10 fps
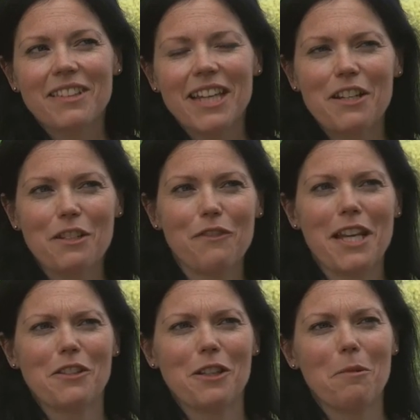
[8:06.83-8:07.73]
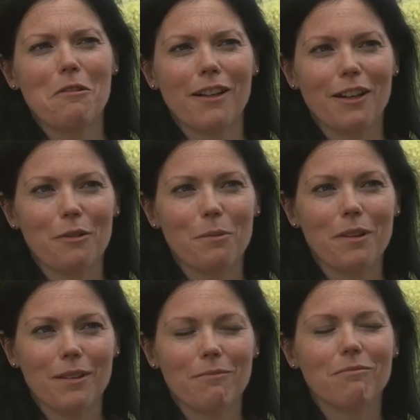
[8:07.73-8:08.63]
the end of next summer, I hope
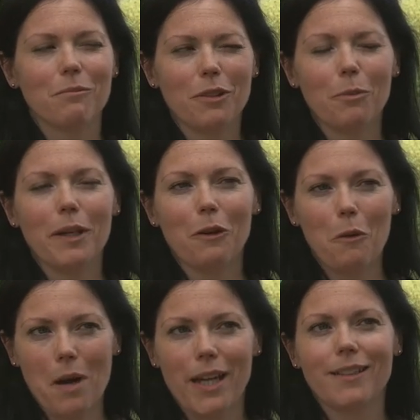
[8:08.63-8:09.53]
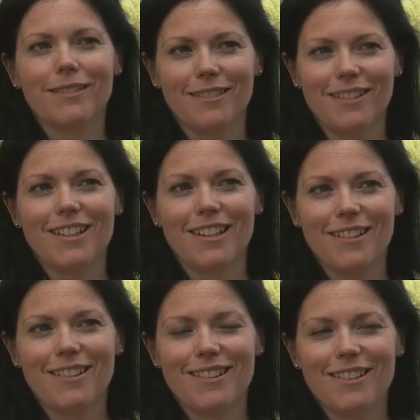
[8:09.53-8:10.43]
that we'll be a long way to
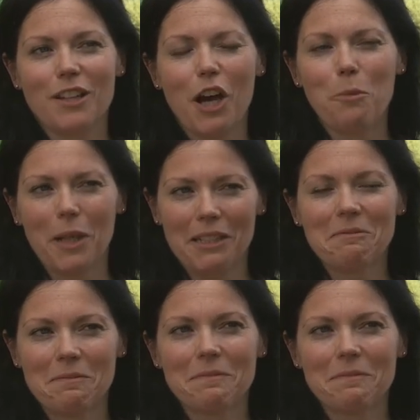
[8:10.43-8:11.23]
to opening.